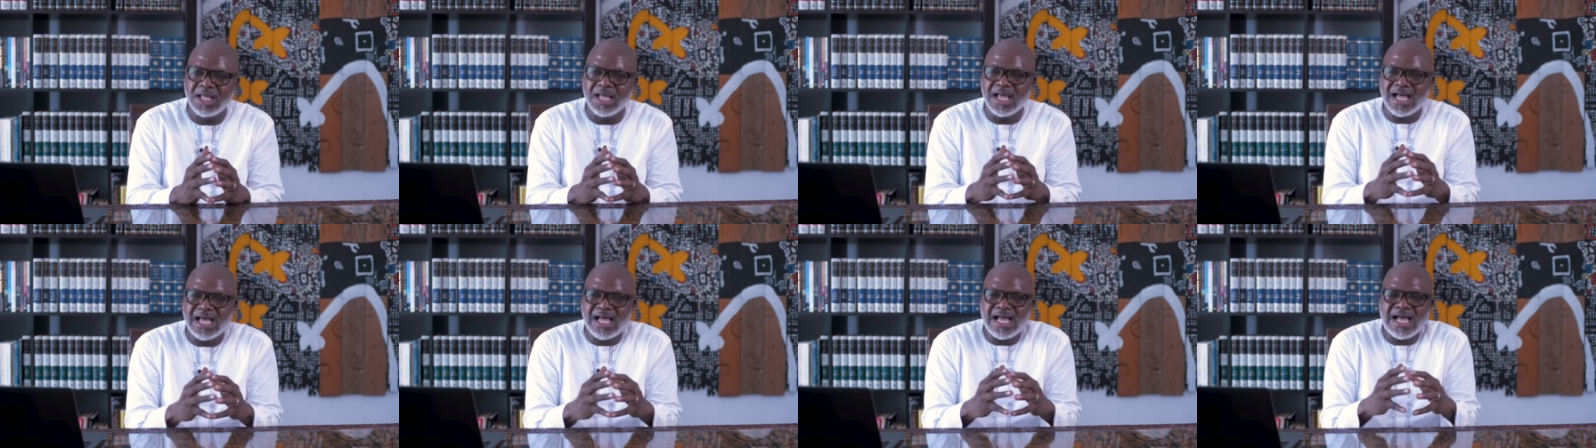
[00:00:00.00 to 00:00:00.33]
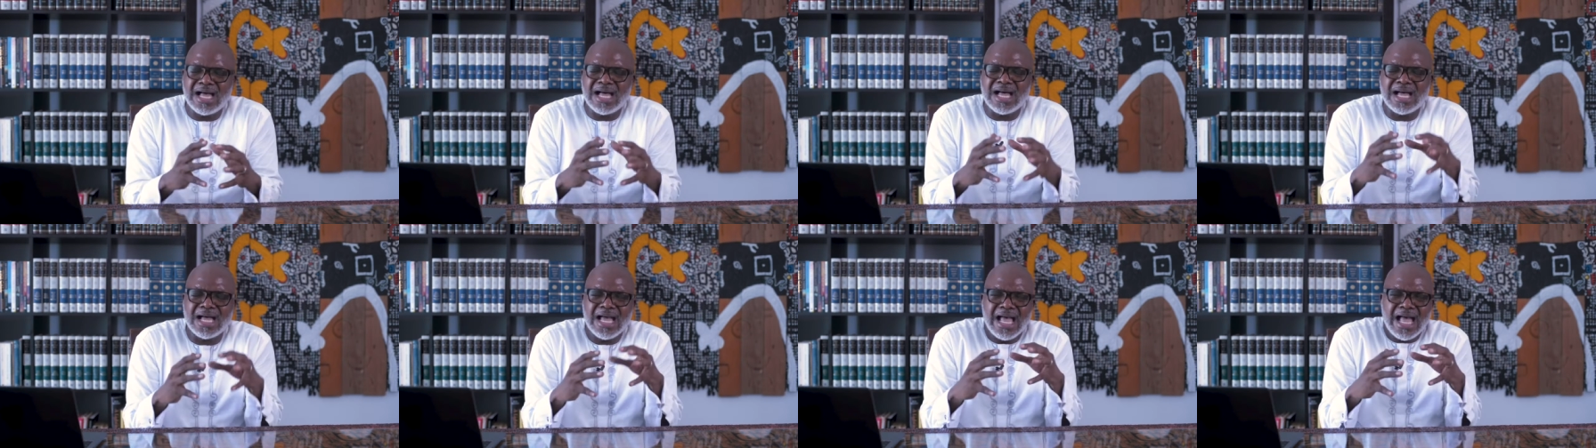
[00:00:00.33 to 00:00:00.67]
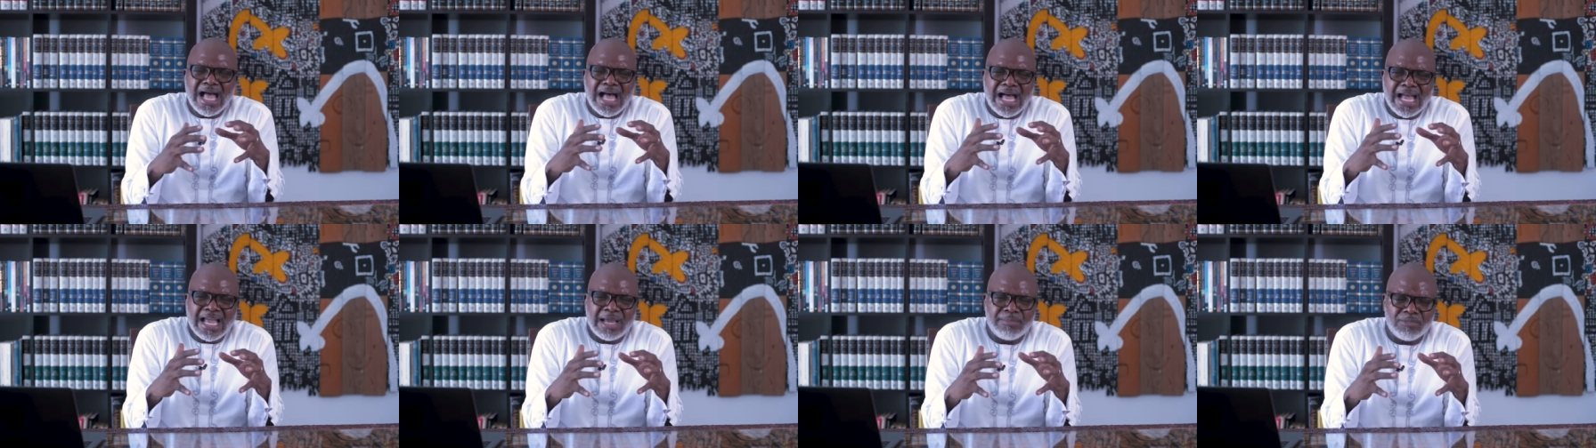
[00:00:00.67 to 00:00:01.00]
Uh,
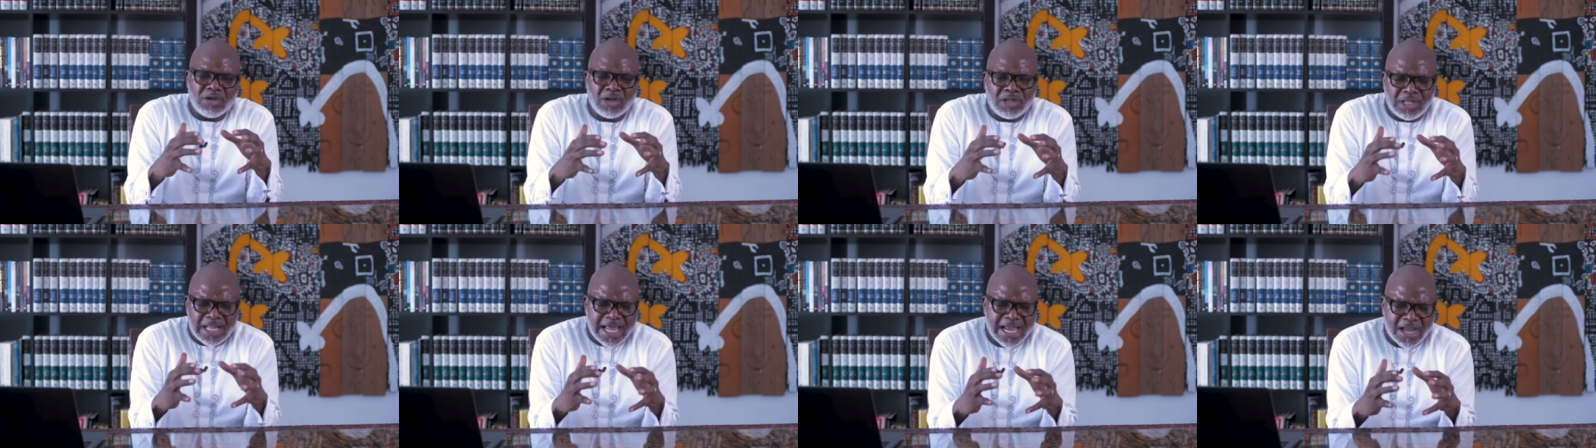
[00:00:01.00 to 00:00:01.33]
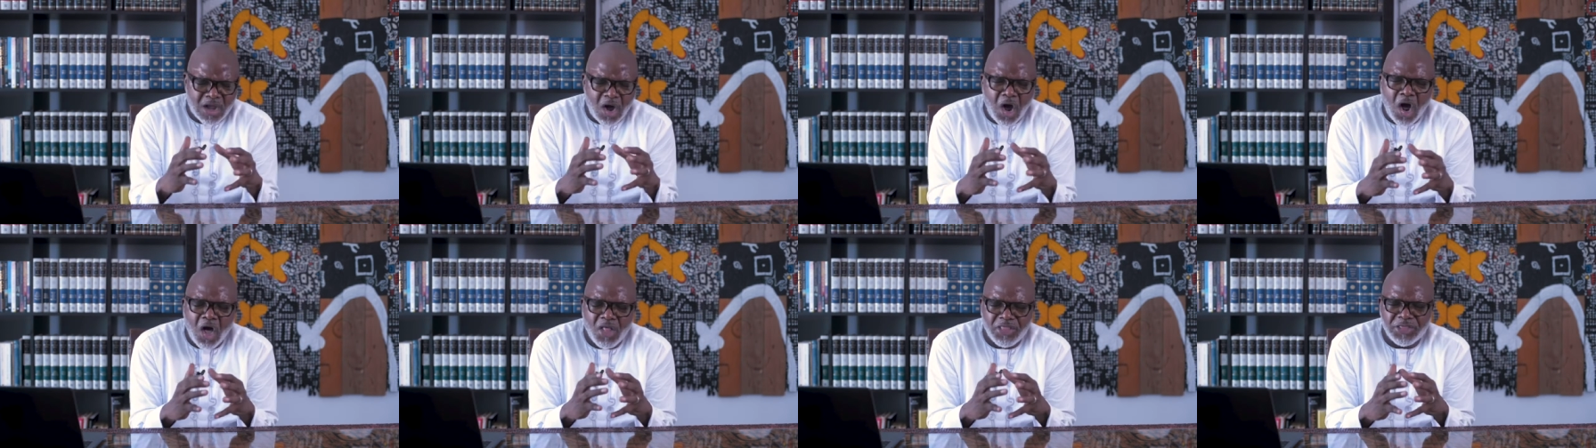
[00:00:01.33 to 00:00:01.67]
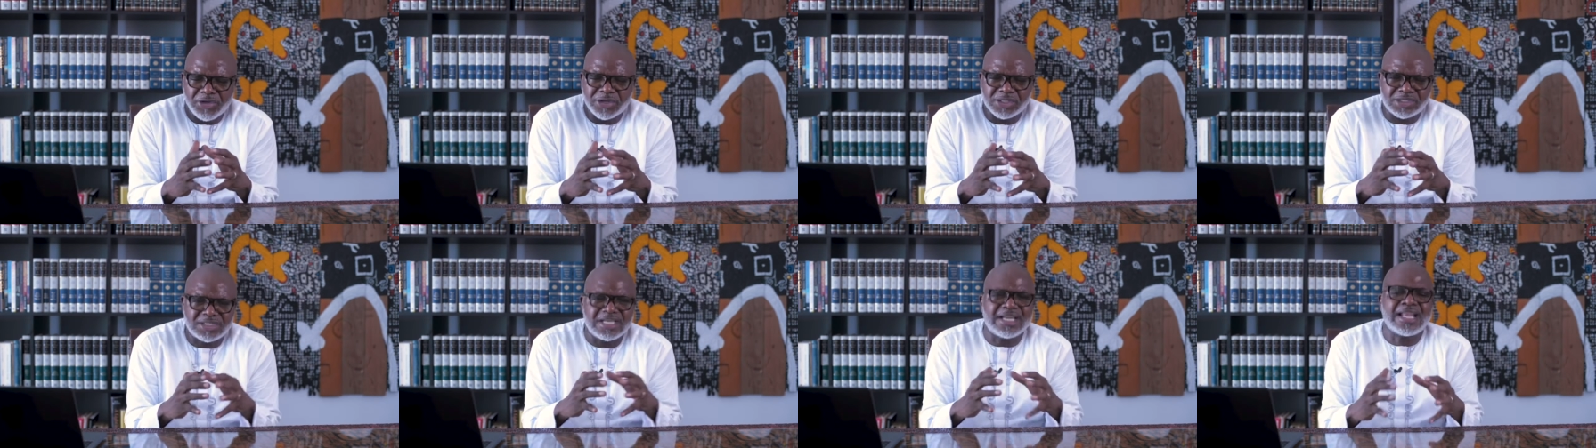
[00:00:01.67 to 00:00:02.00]
I am not like
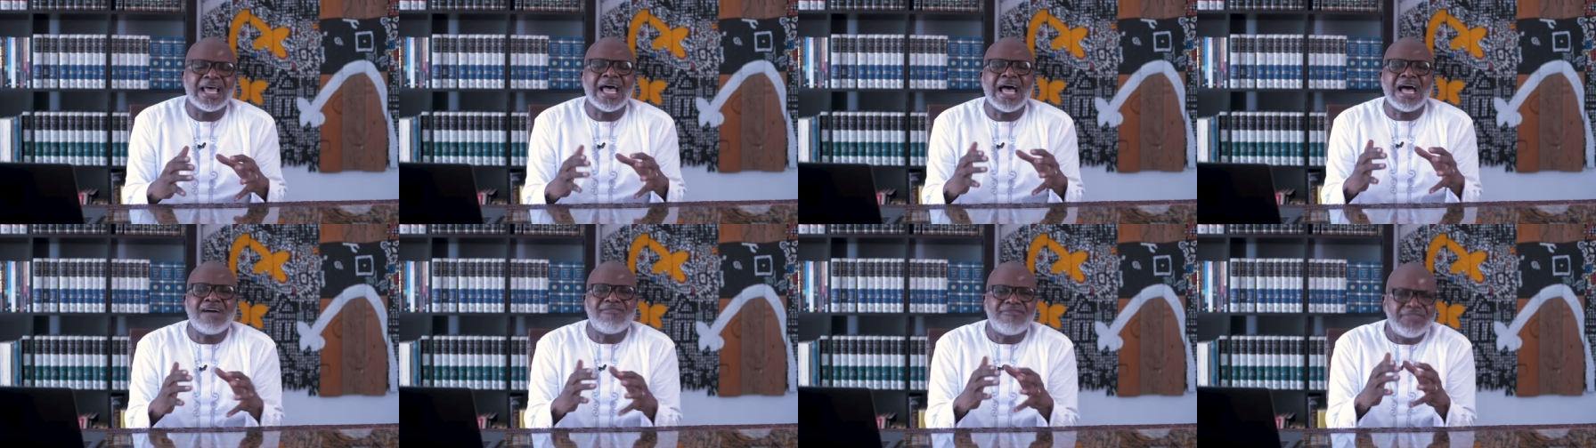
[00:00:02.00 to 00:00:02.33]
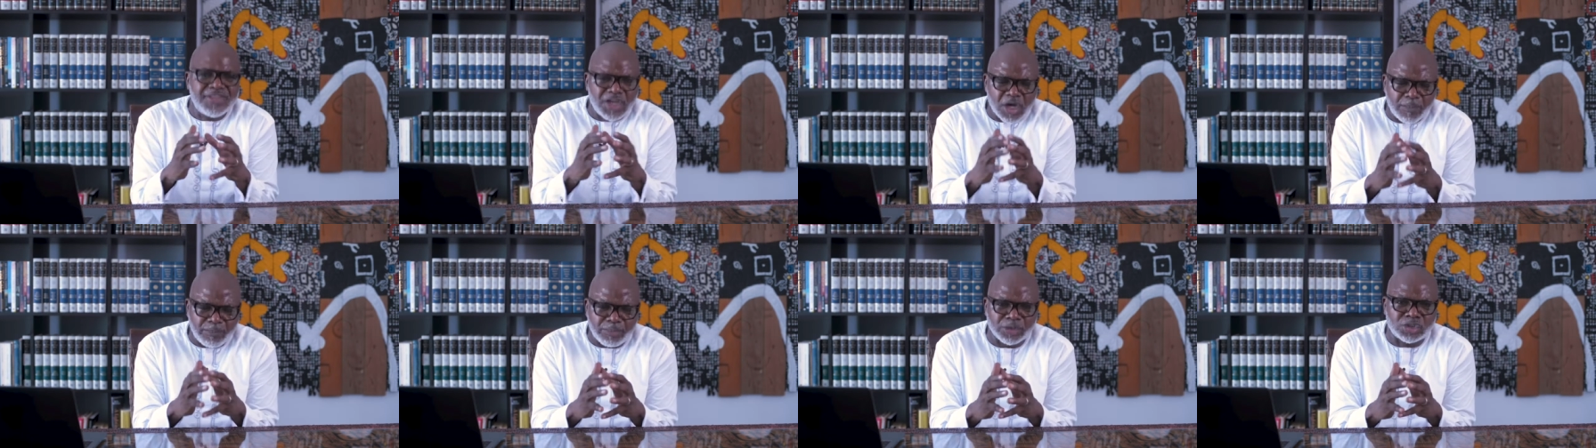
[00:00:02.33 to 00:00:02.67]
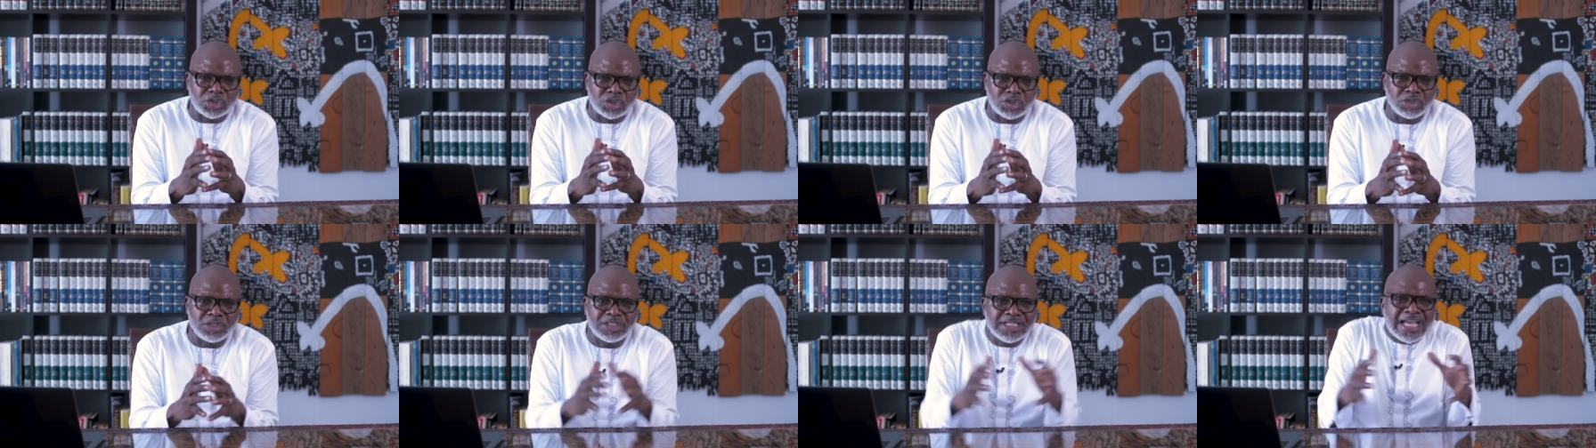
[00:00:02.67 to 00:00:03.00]
others that have the
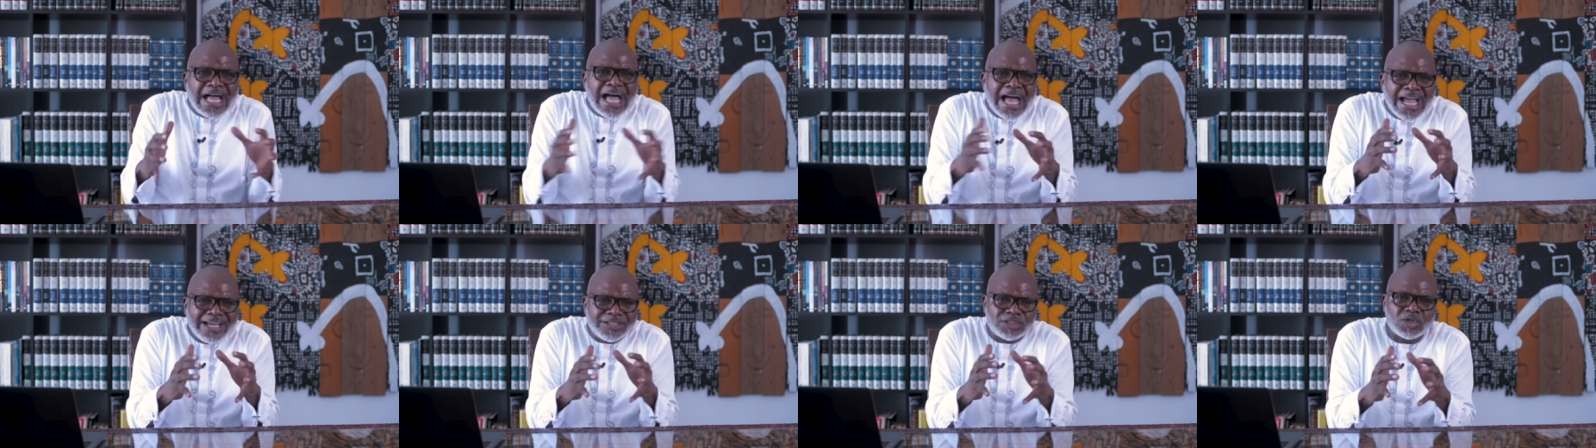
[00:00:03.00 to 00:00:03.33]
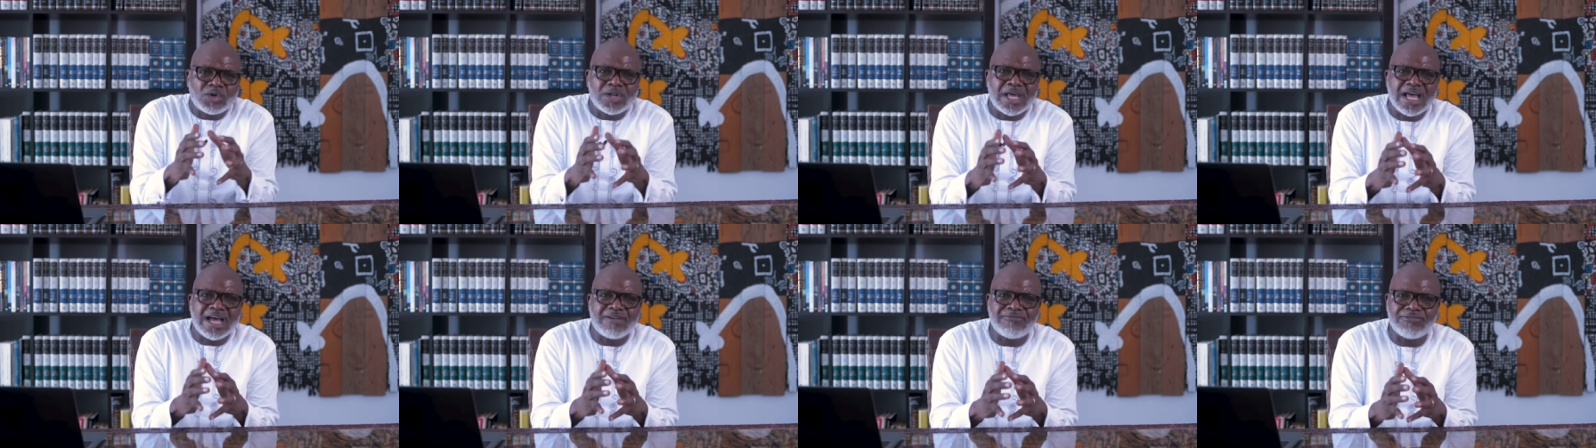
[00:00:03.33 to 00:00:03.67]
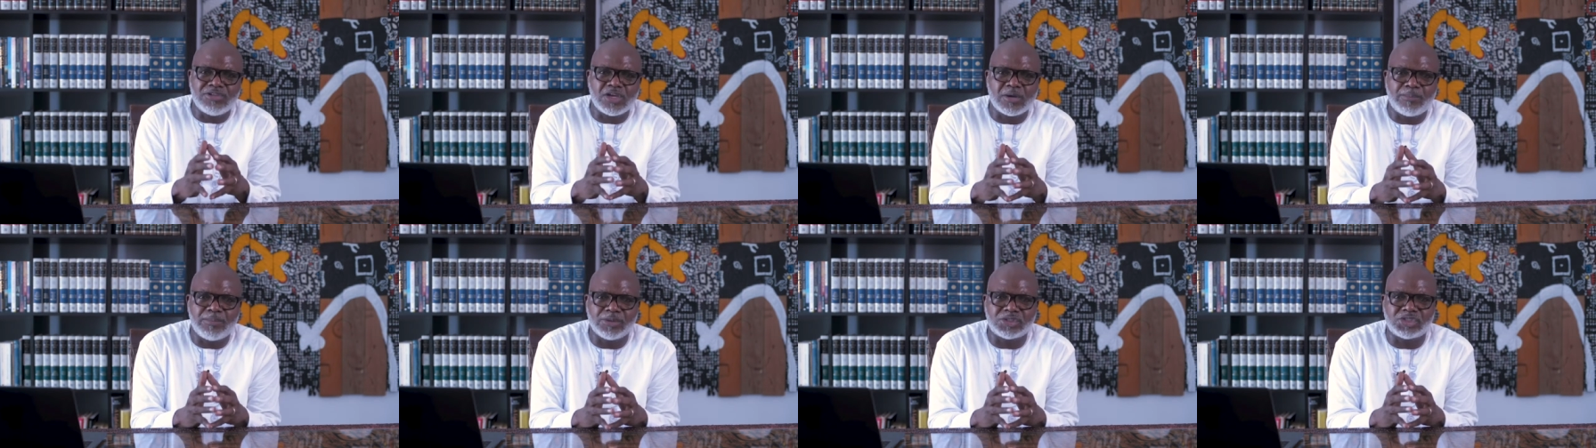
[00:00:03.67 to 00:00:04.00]
opportunity. I don't have
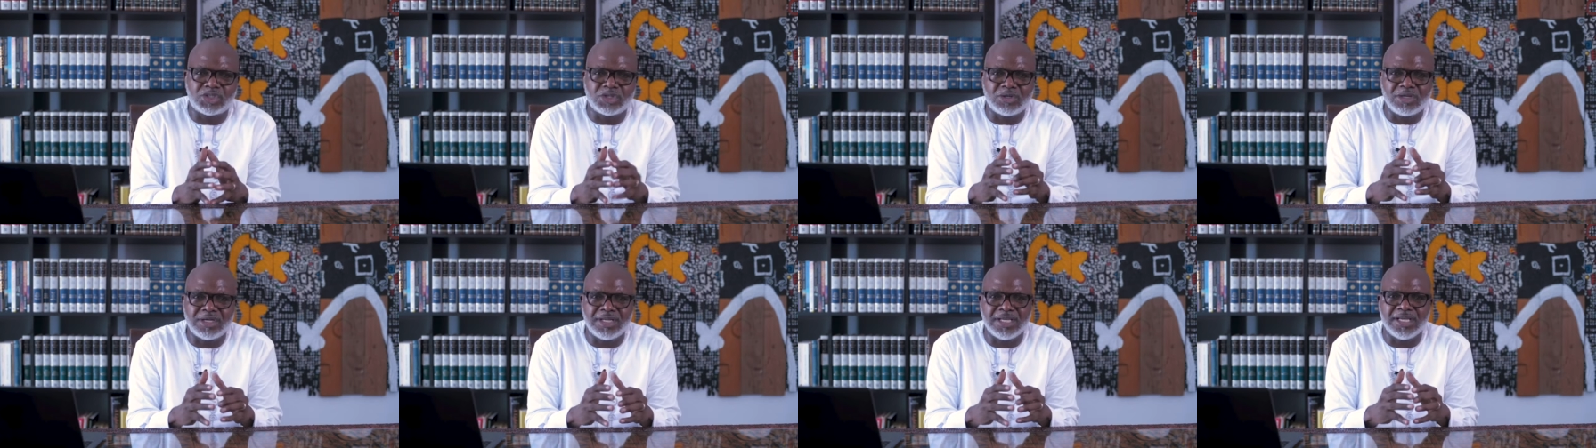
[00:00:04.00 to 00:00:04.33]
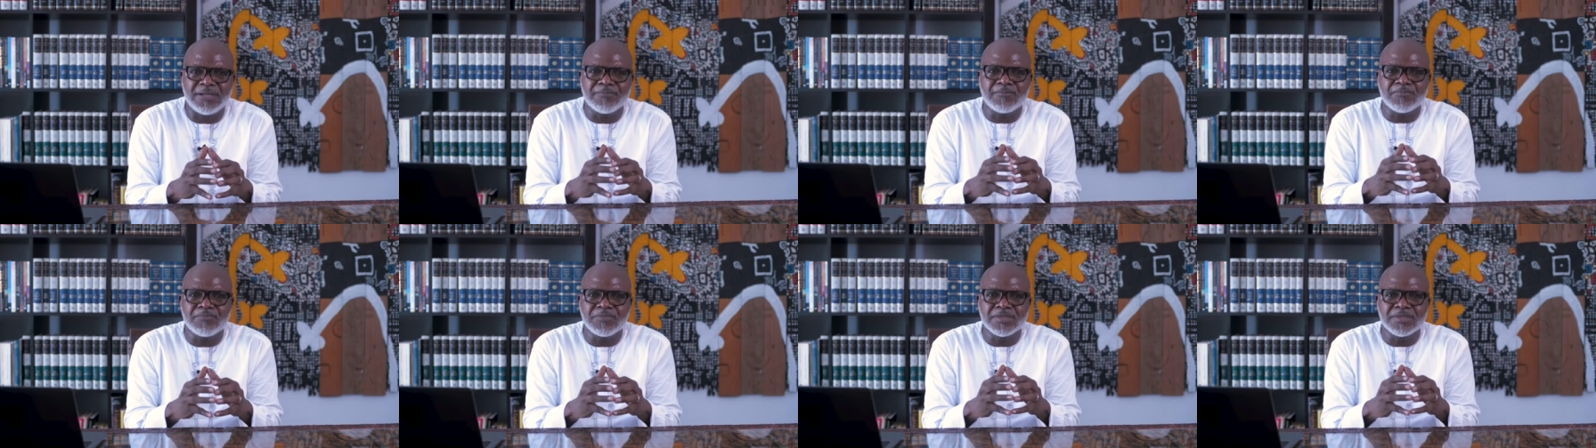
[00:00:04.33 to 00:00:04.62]
the opportunity.